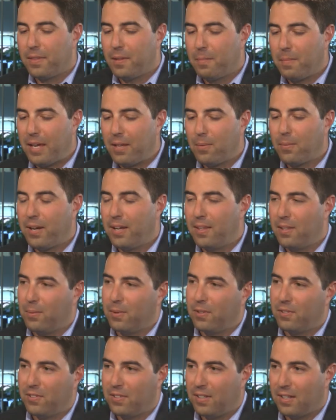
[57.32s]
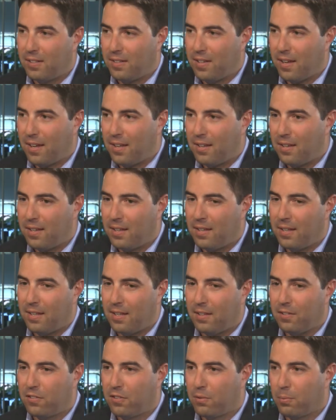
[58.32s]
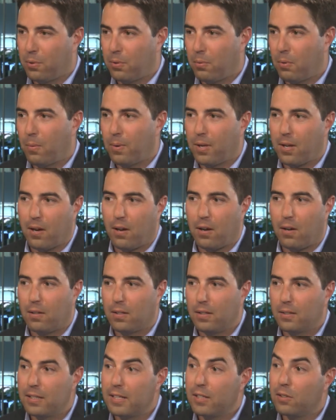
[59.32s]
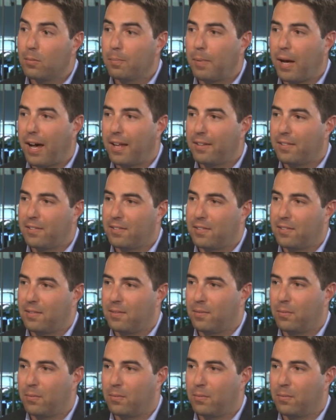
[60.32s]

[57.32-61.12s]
The main way that we see it done is through what we call illegal bots,